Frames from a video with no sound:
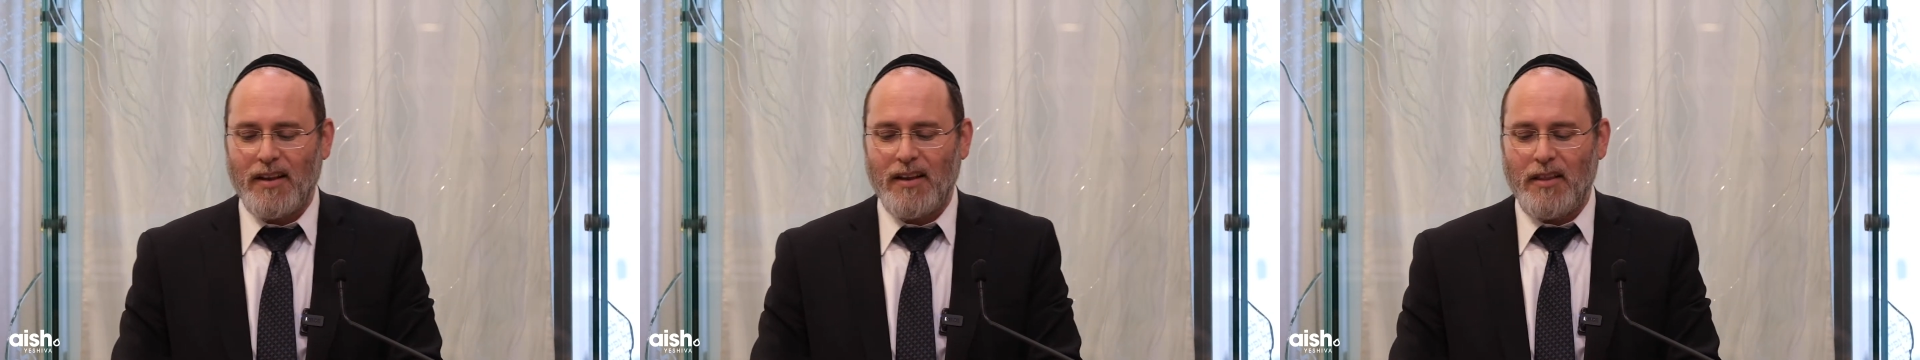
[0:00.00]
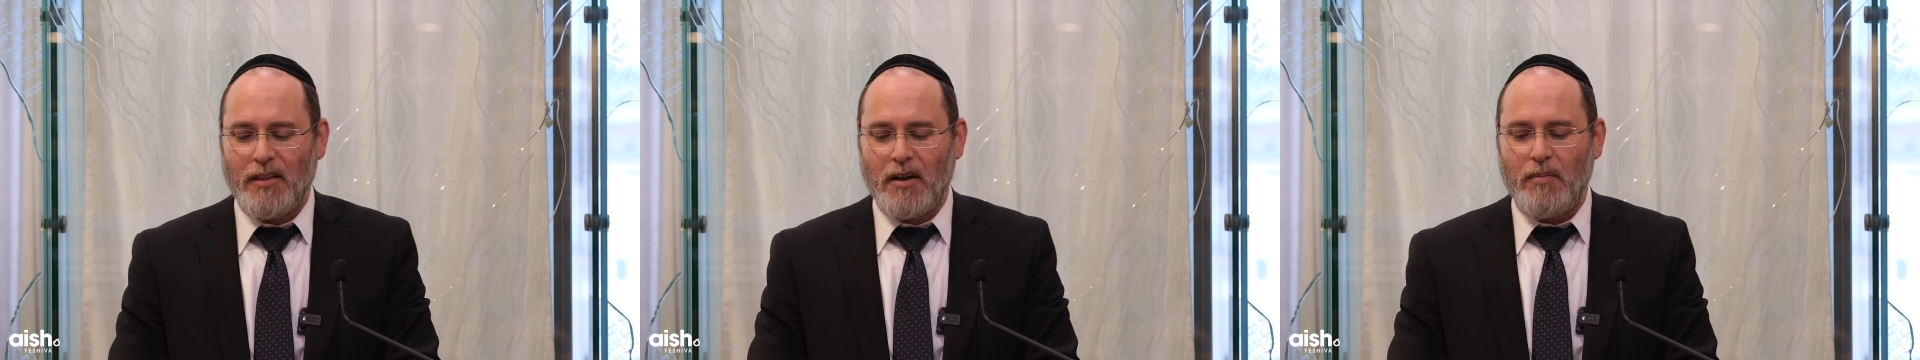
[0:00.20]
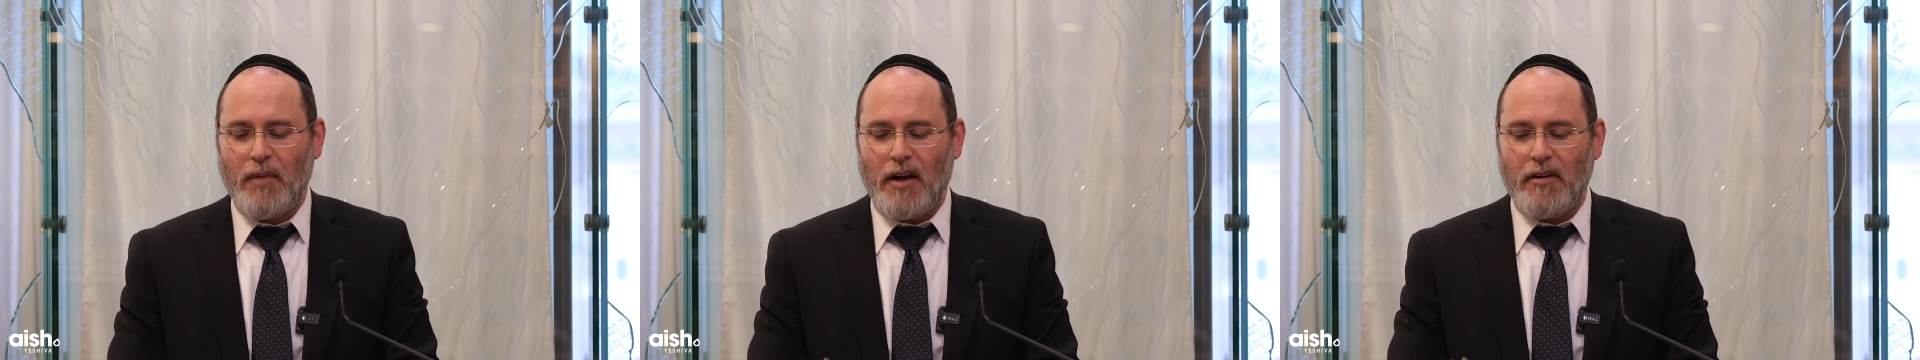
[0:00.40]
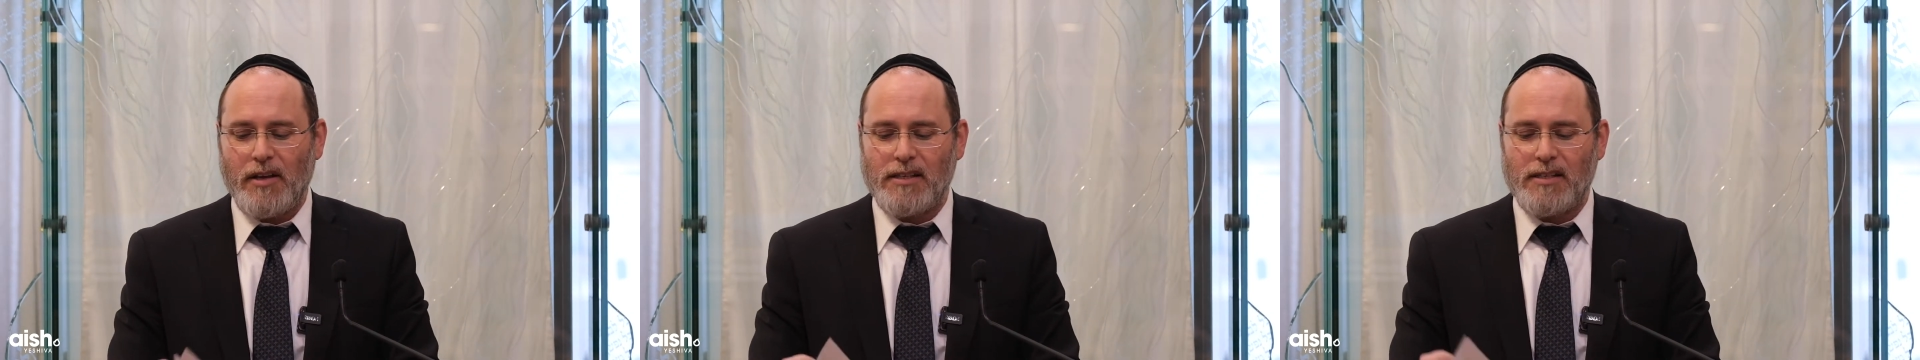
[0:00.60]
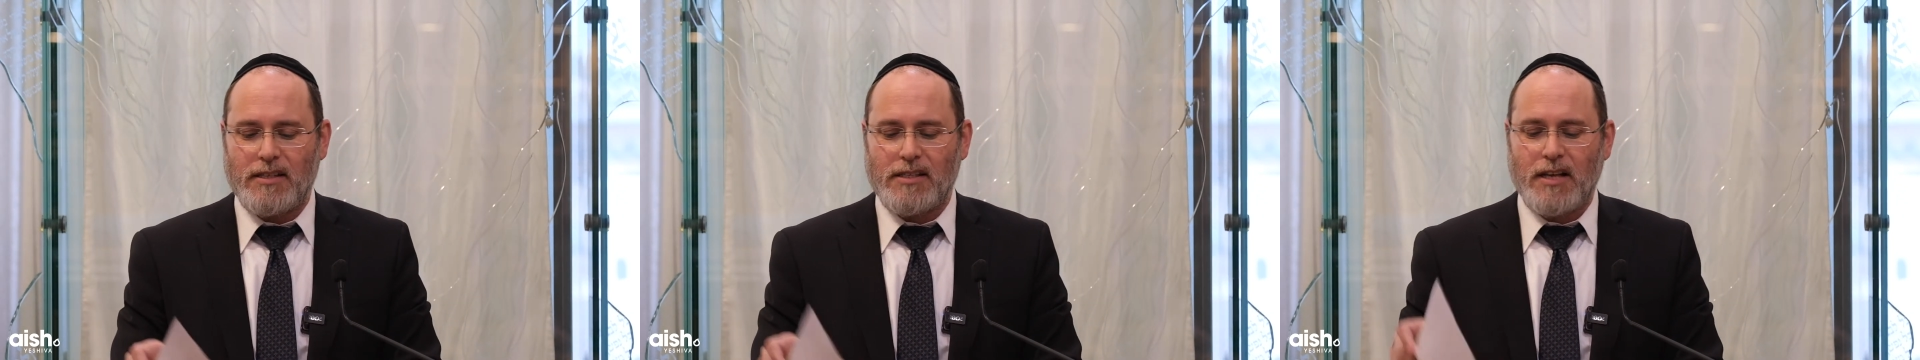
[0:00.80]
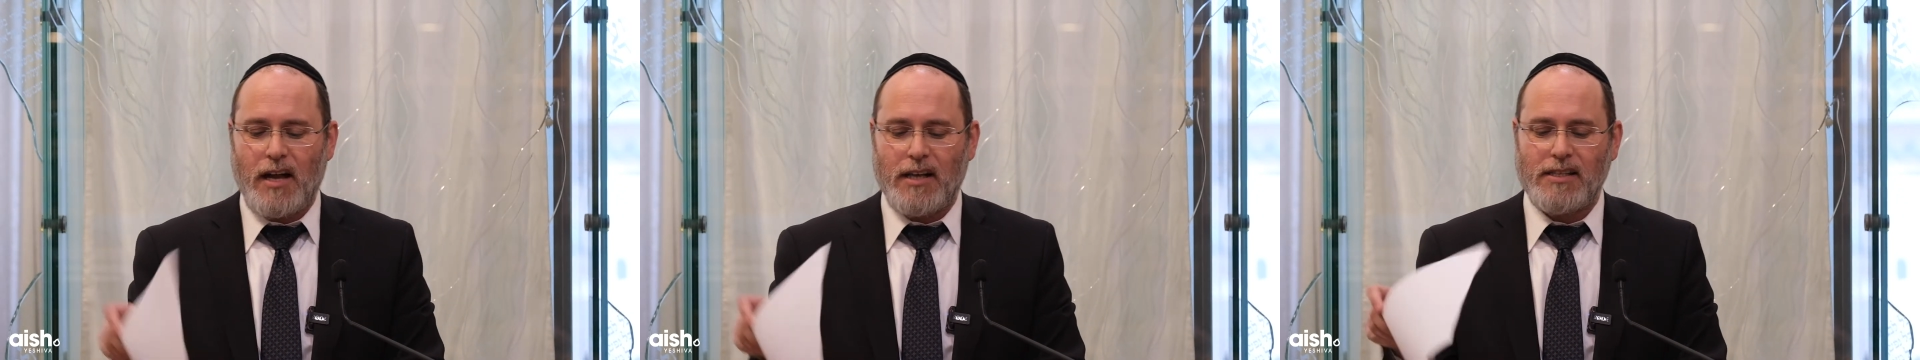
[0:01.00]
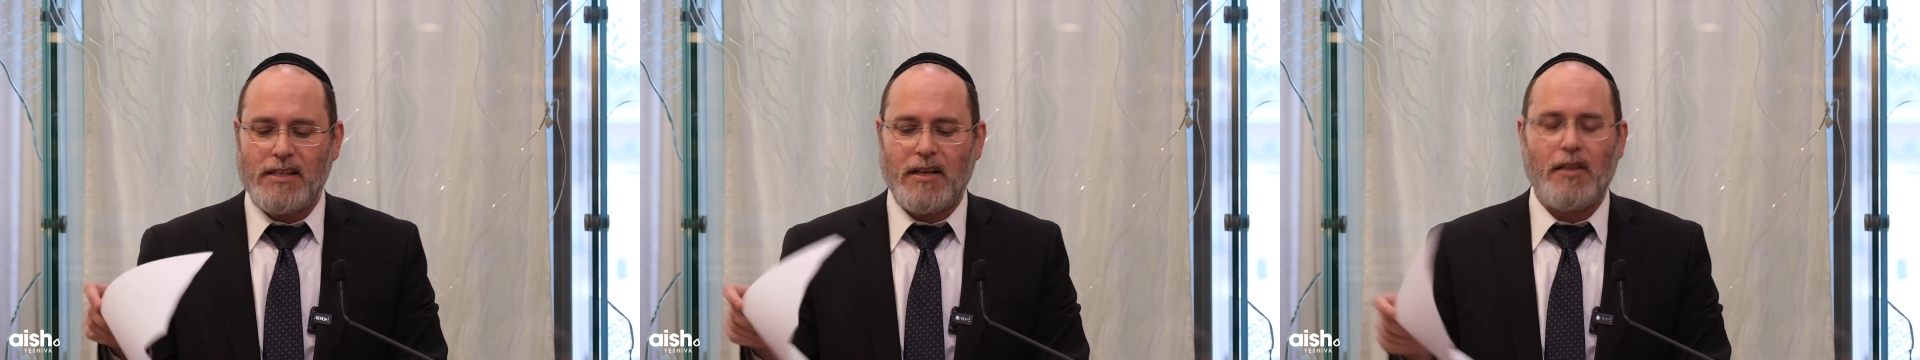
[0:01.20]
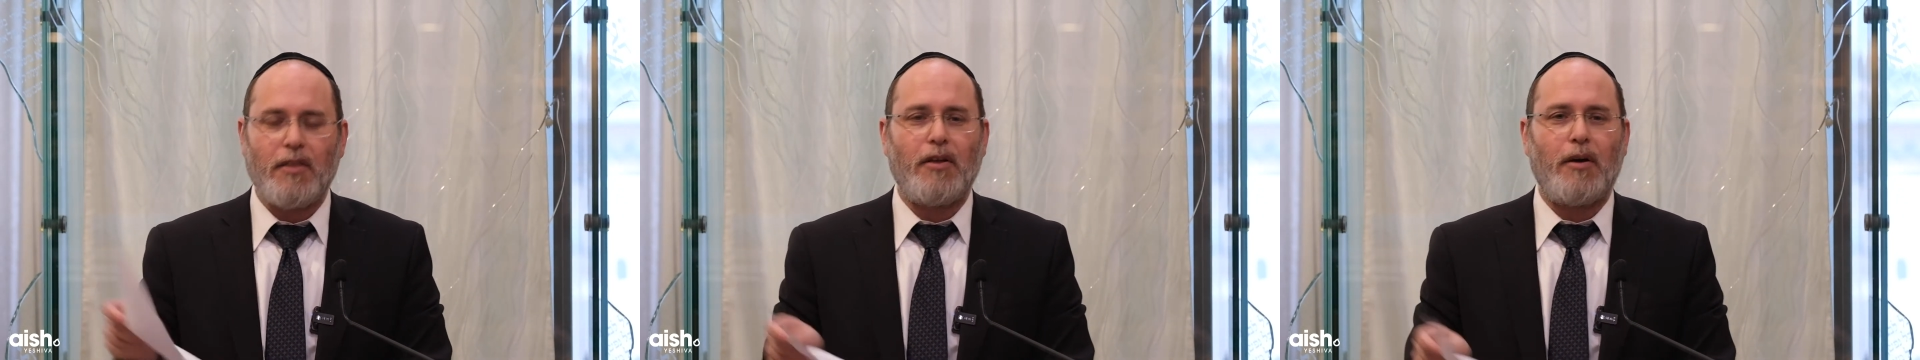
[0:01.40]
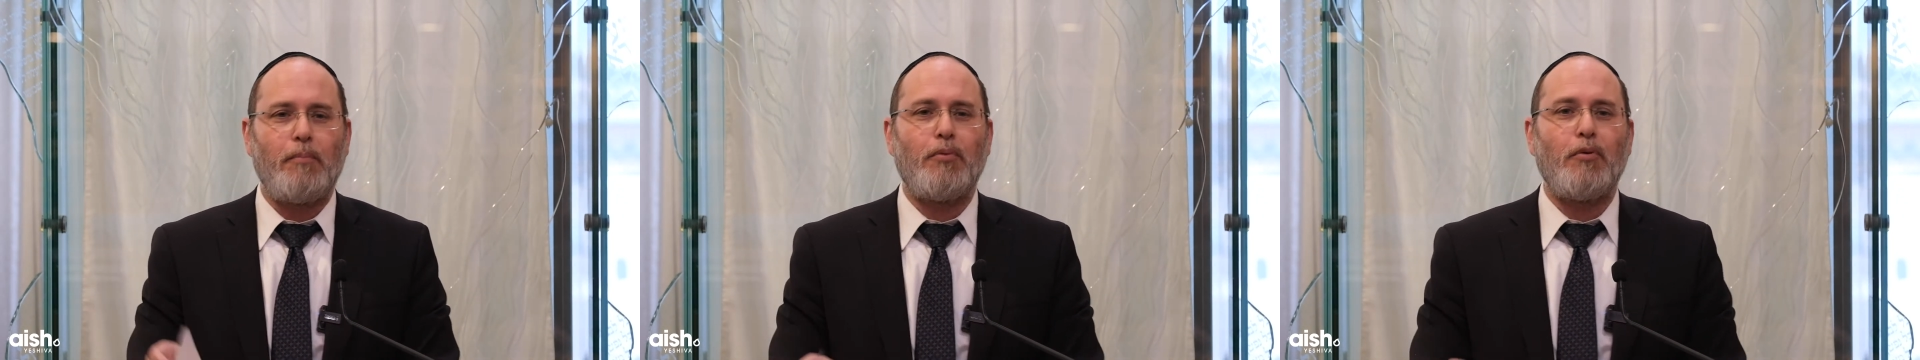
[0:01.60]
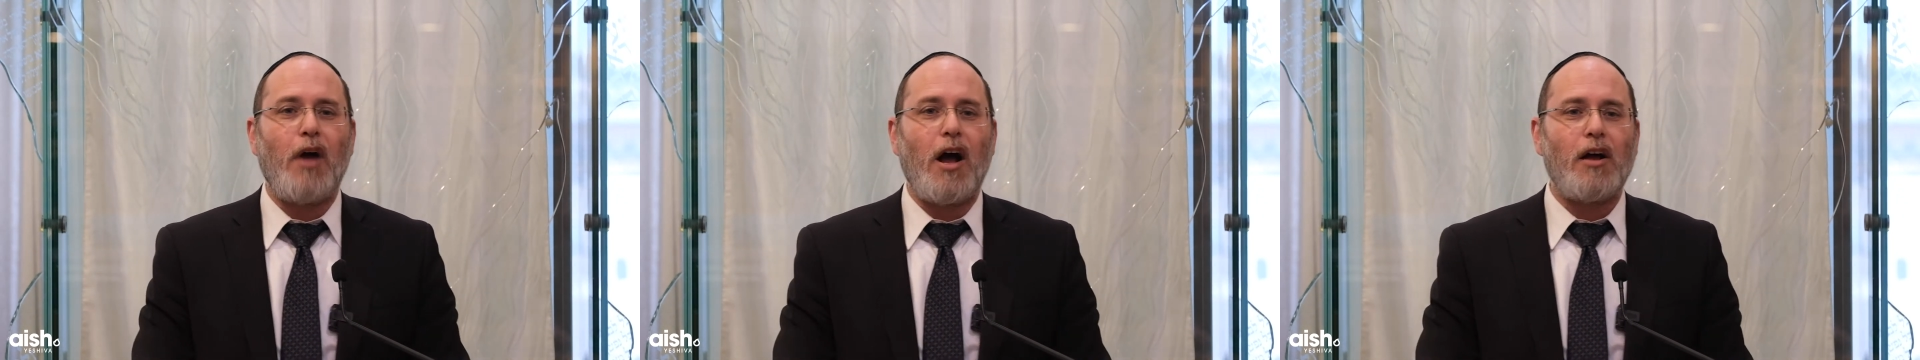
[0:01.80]
The Gemara is discussing the
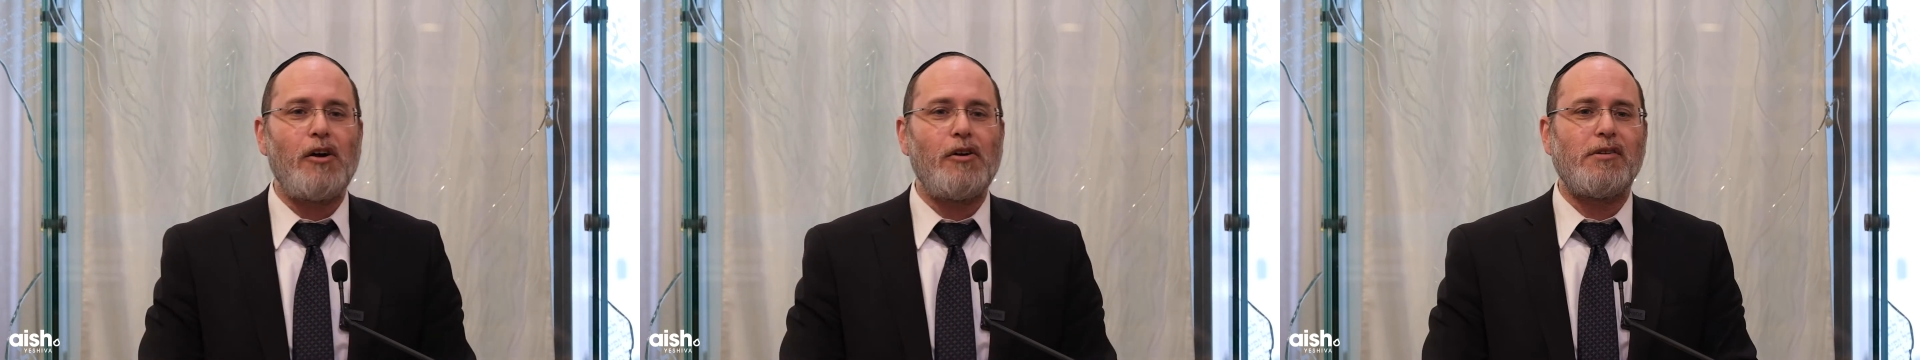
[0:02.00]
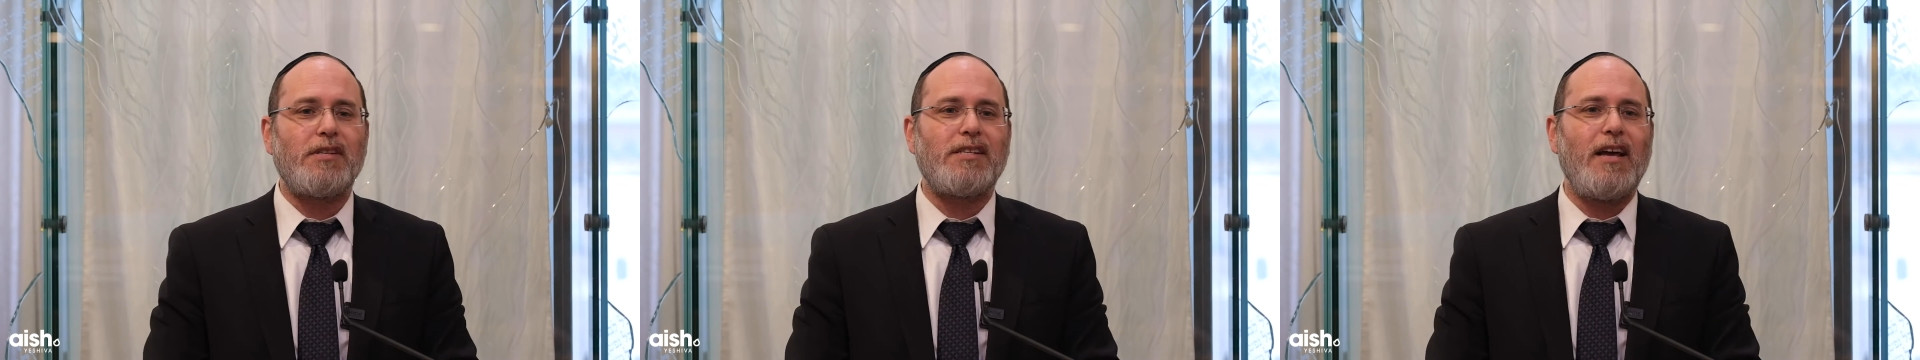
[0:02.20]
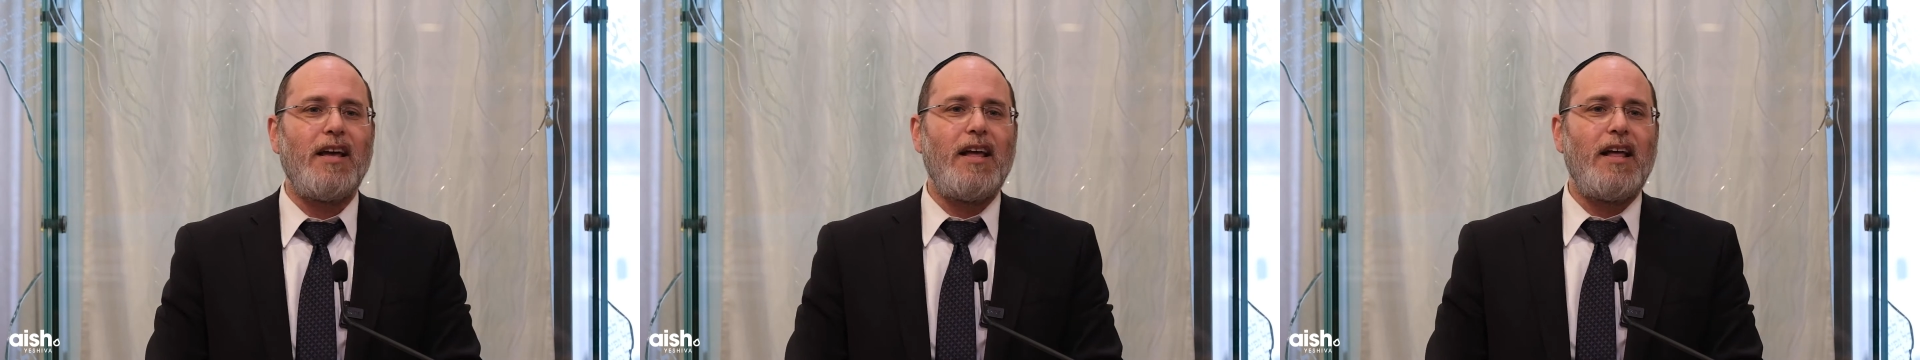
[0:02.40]
Brachos